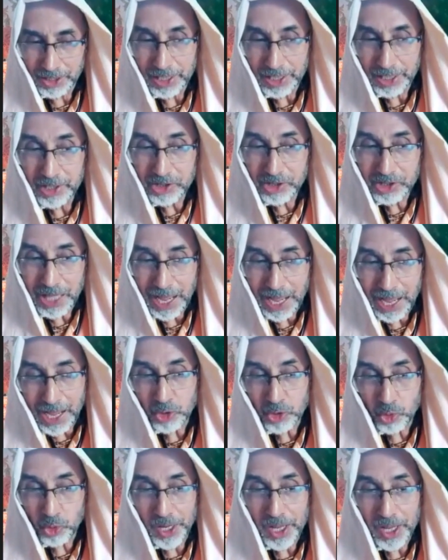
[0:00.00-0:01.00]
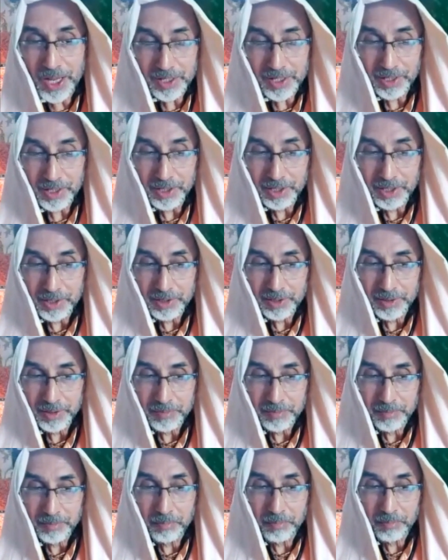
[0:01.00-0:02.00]
In that way,
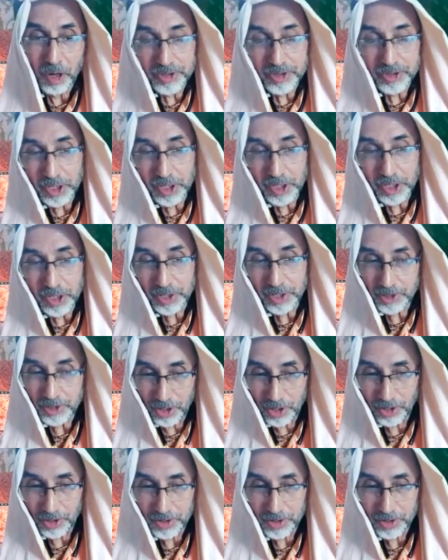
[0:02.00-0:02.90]
bhajana,